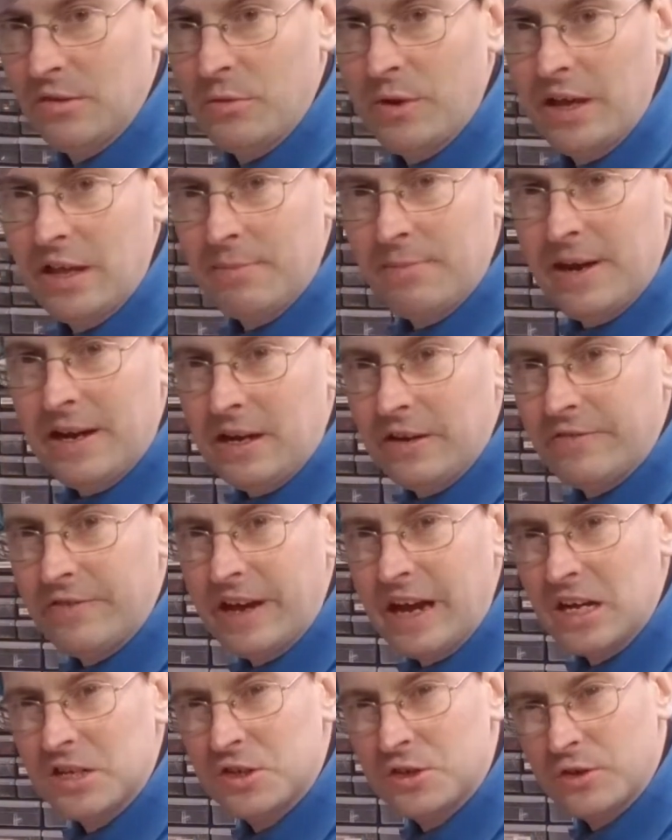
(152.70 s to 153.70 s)
way the
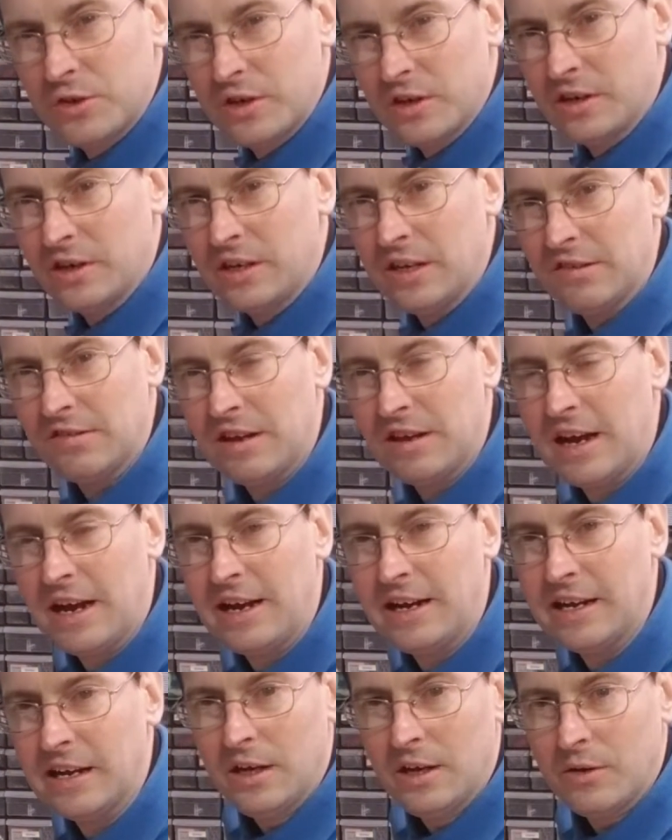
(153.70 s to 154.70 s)
manufacturer
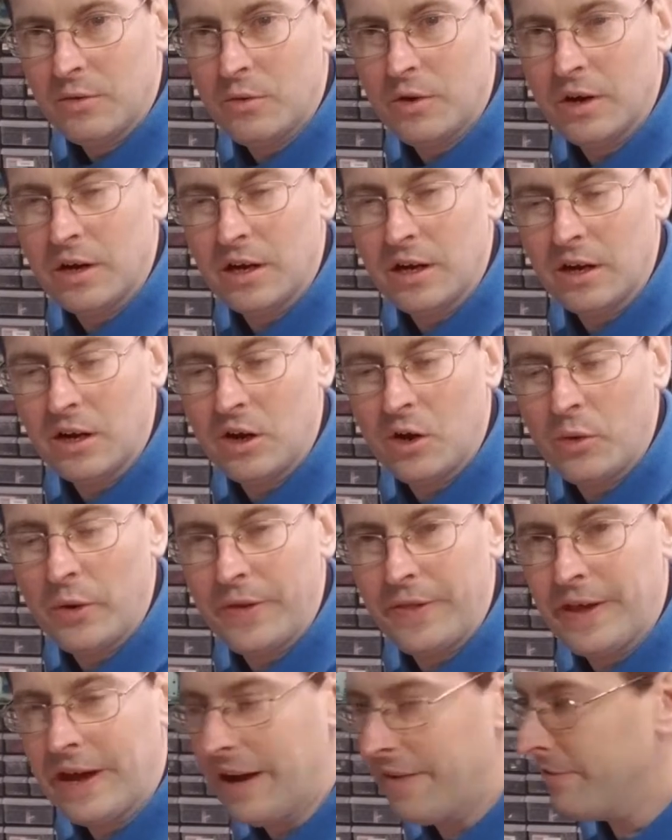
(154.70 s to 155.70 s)
designed it, we're going to go
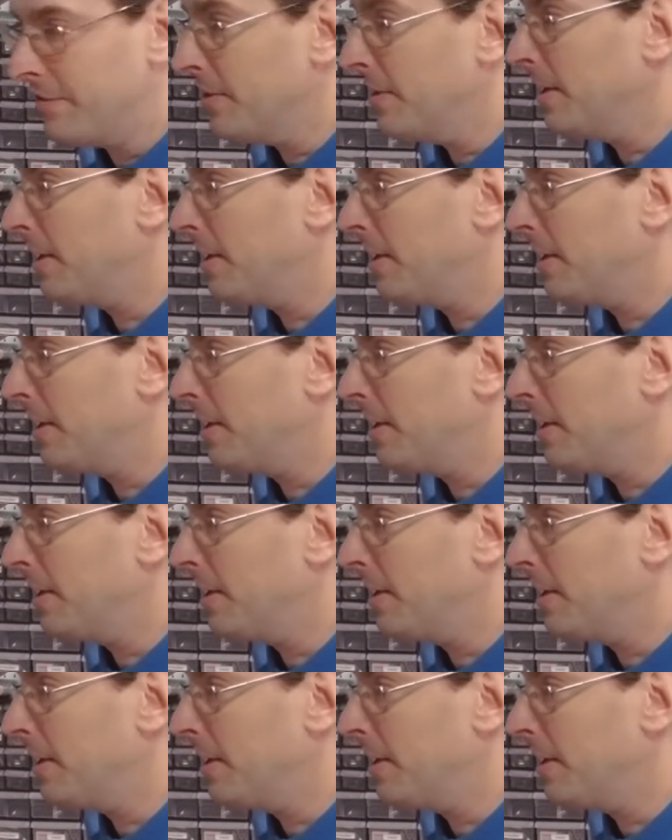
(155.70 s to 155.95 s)
with that for a